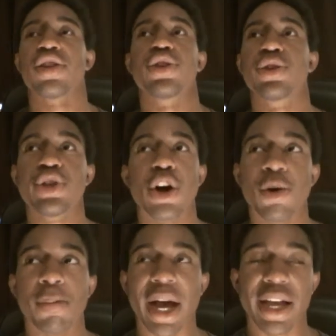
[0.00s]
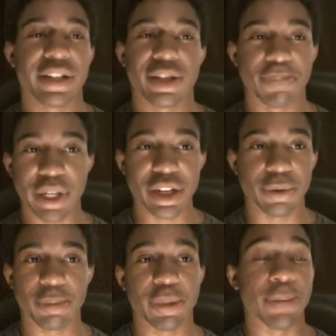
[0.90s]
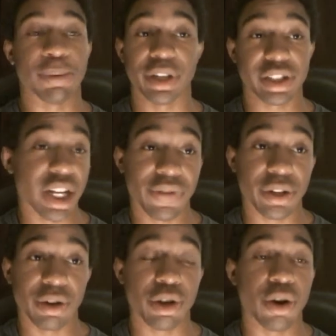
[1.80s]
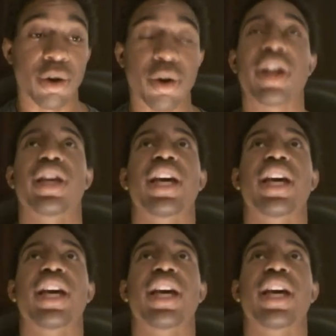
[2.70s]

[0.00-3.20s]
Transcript: you don't mind competing with people, and it's never going to go,